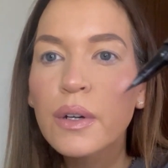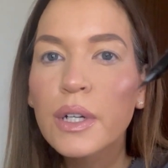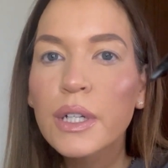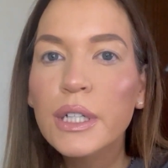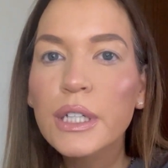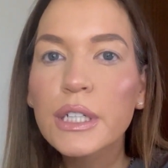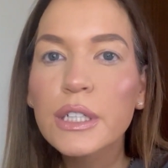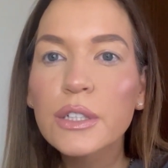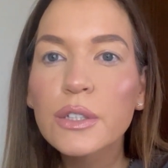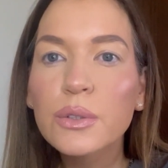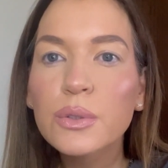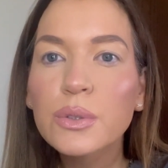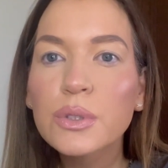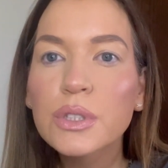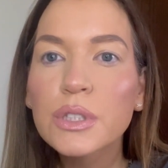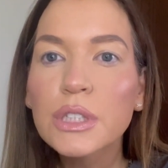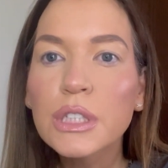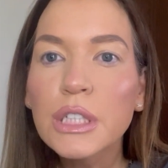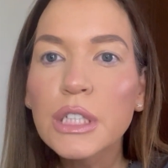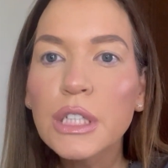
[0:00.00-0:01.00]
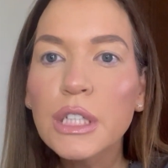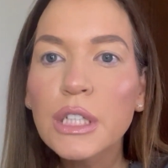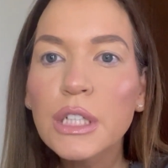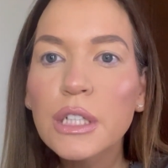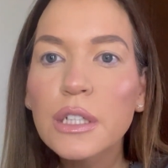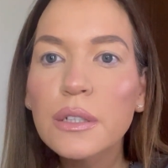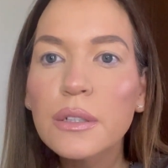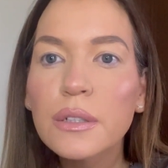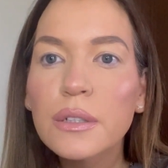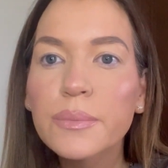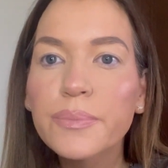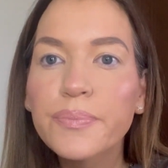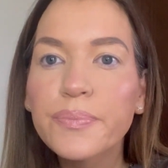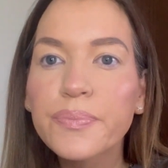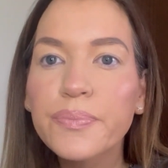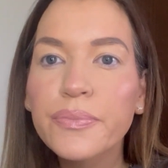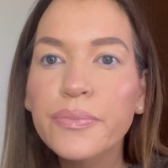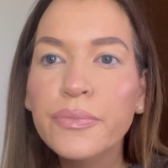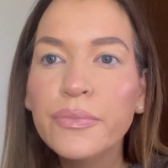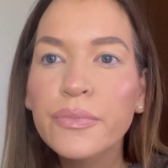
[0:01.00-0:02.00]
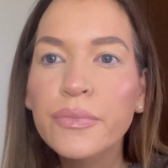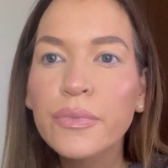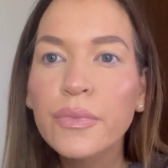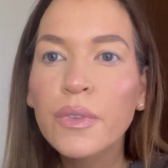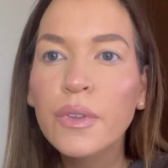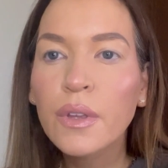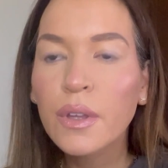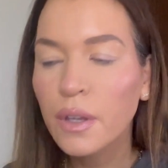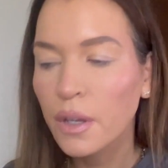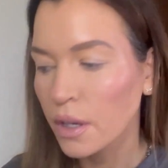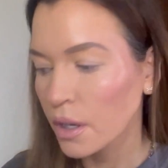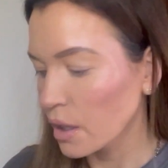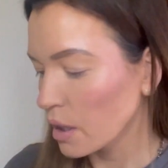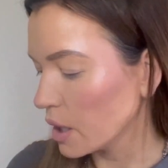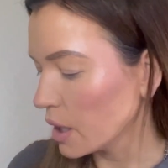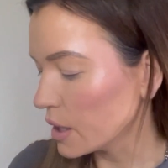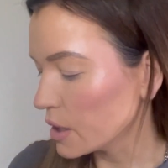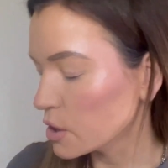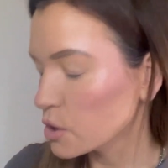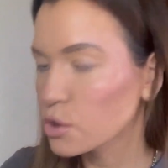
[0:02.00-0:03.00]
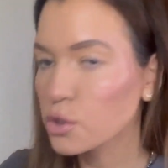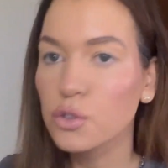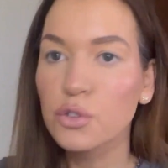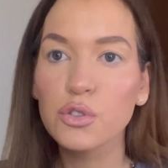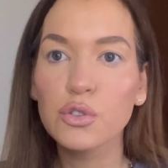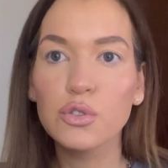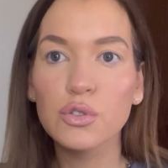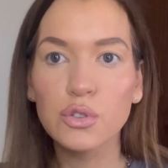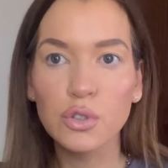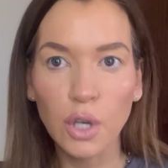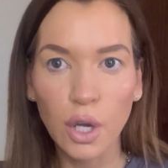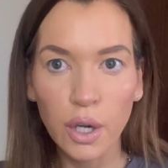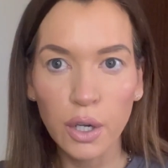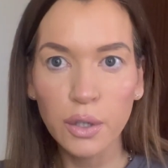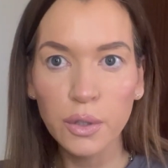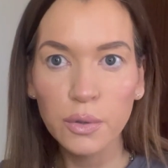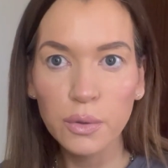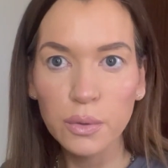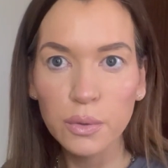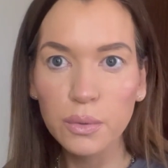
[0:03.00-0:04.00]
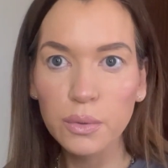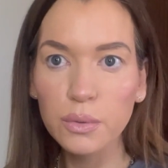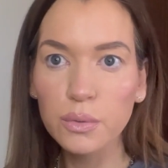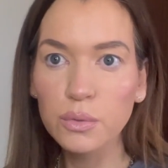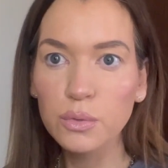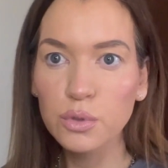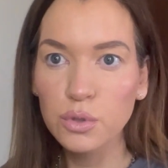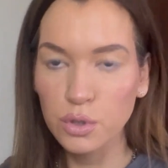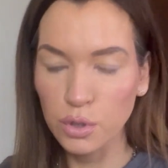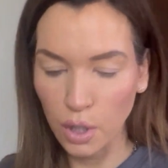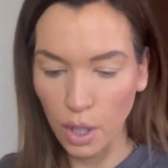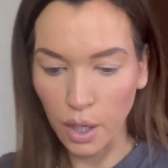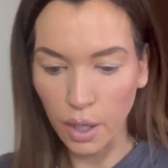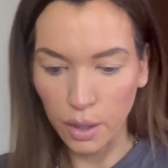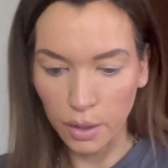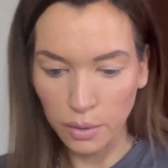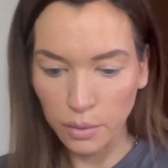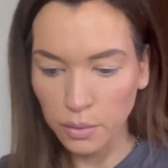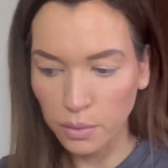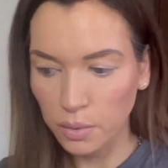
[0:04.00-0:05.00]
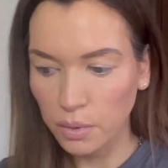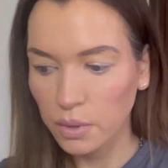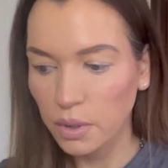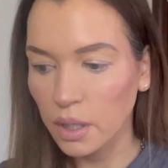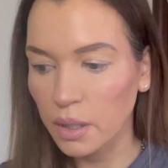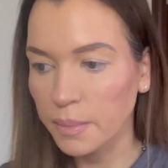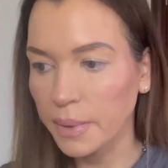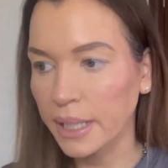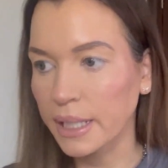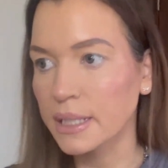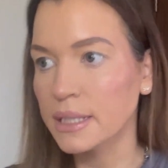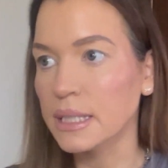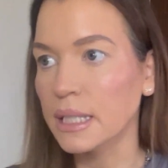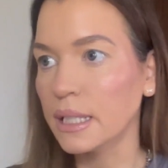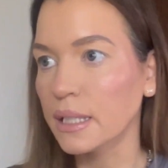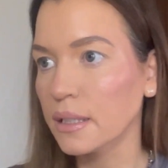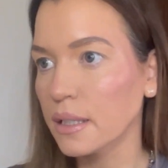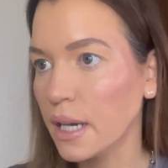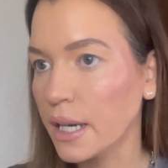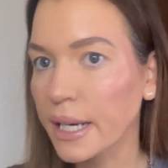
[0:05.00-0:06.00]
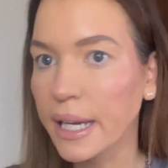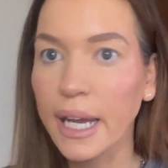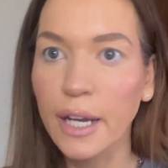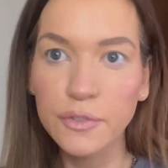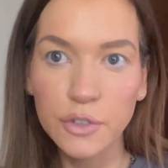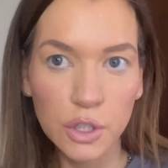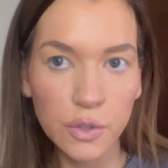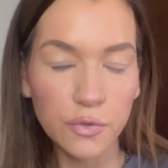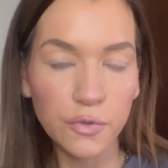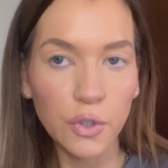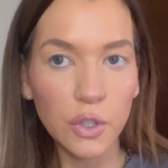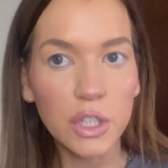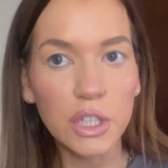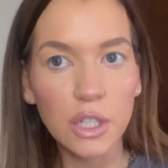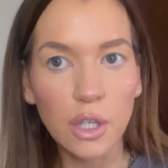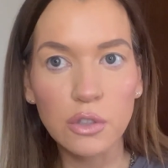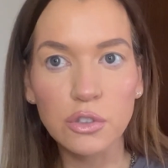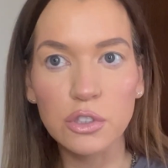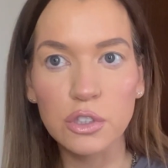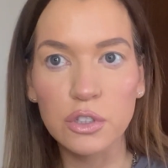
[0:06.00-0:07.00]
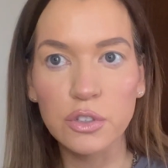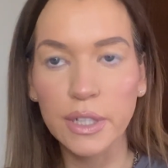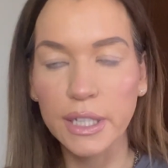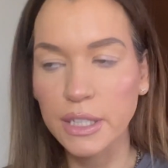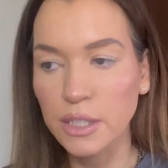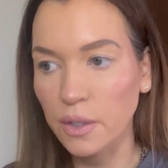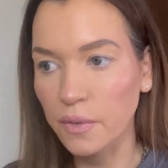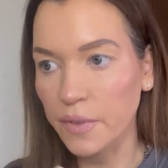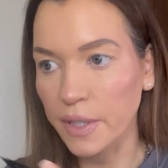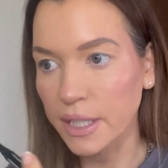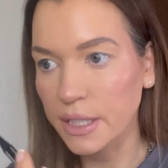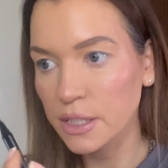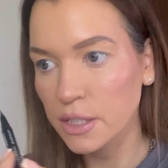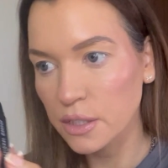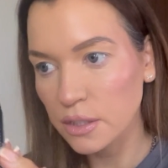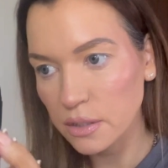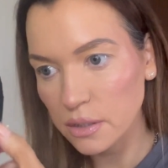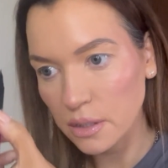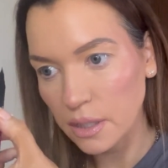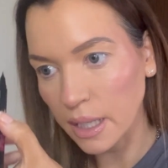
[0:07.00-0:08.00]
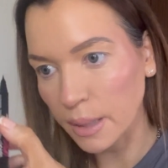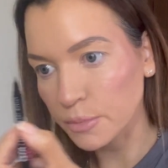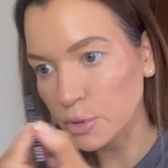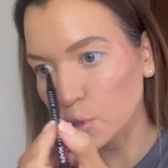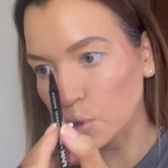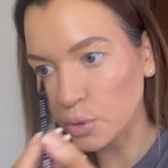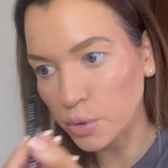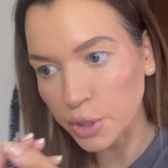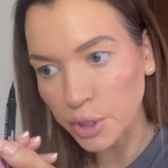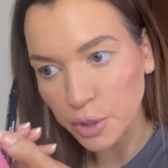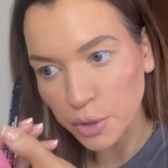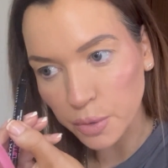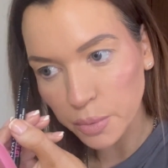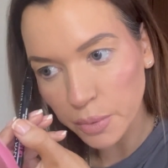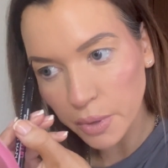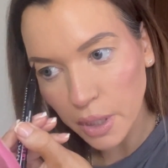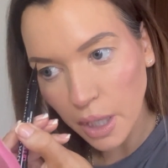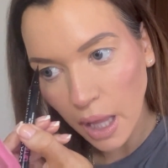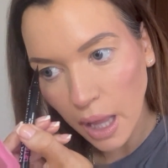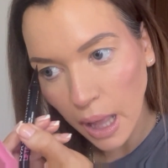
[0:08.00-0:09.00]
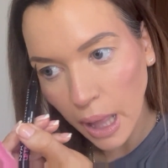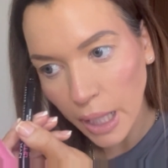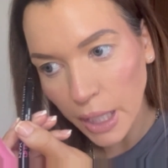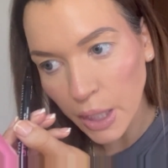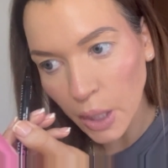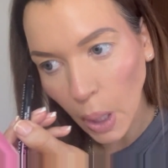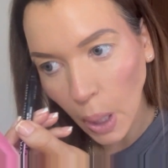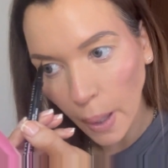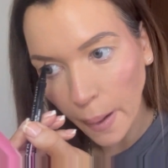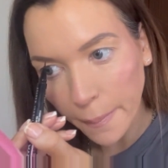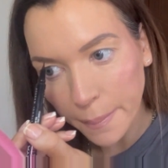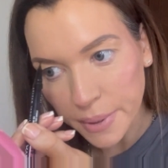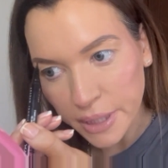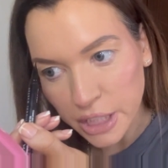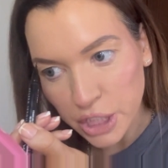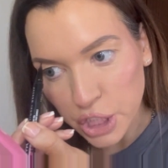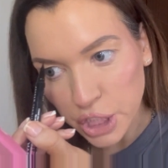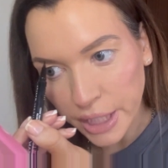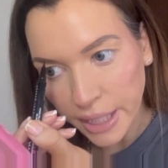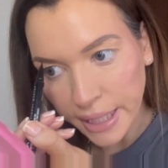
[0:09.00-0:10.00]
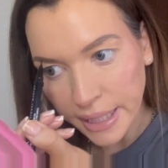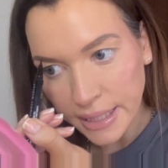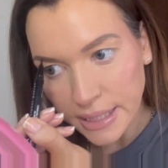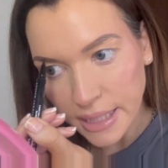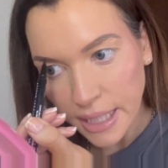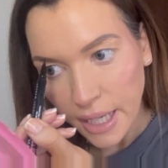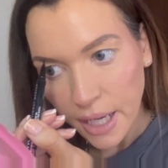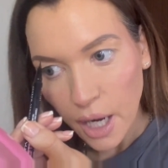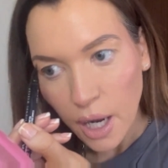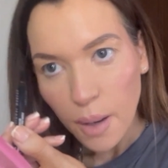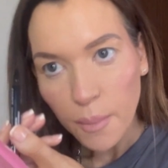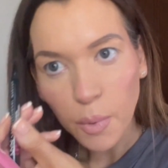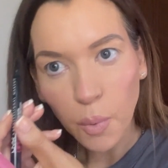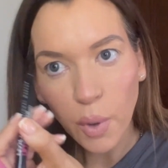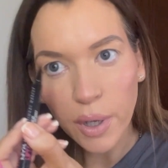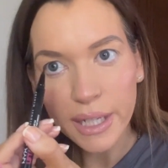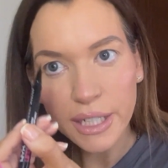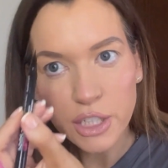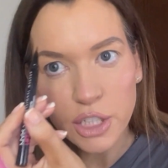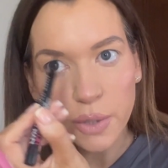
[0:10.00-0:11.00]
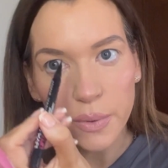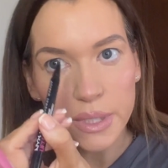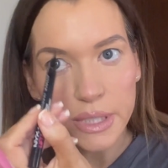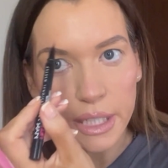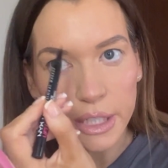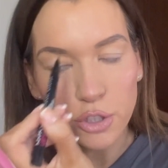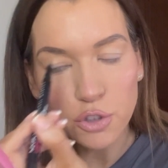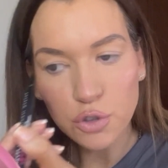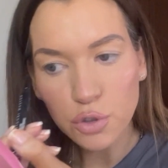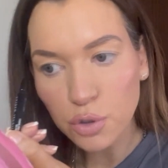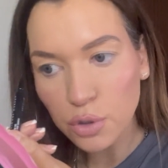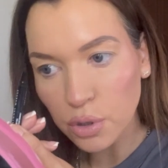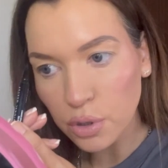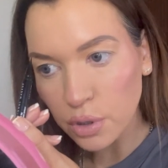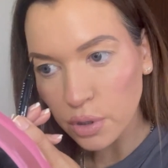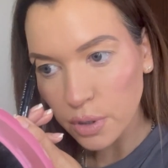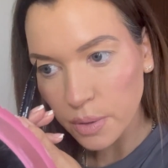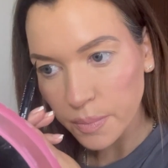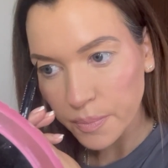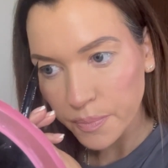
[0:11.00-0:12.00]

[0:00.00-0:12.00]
Can you see it? It's so amazing, and I have to fully concentrate on this. I'm sure you'll appreciate. What I do is I draw